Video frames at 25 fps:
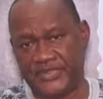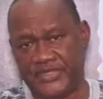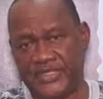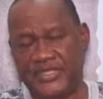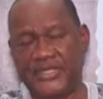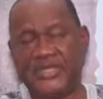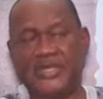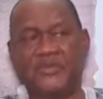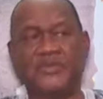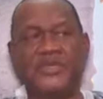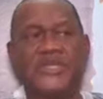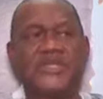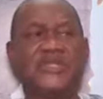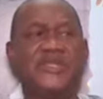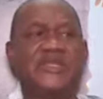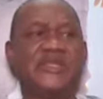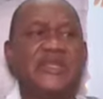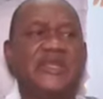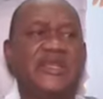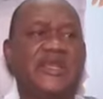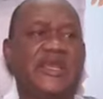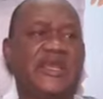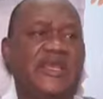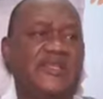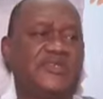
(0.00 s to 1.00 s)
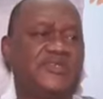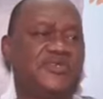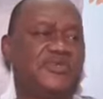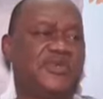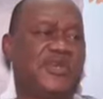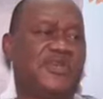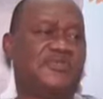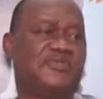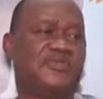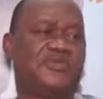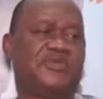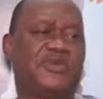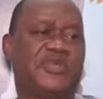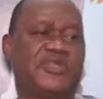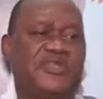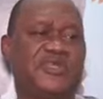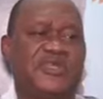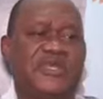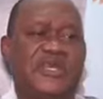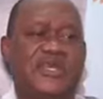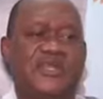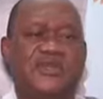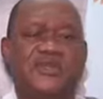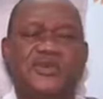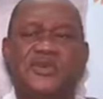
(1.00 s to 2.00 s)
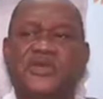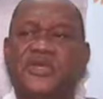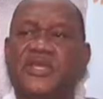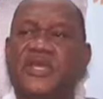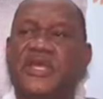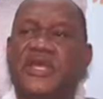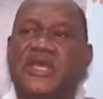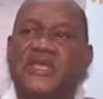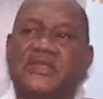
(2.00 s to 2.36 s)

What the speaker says: And I made it clear to everybody that, look,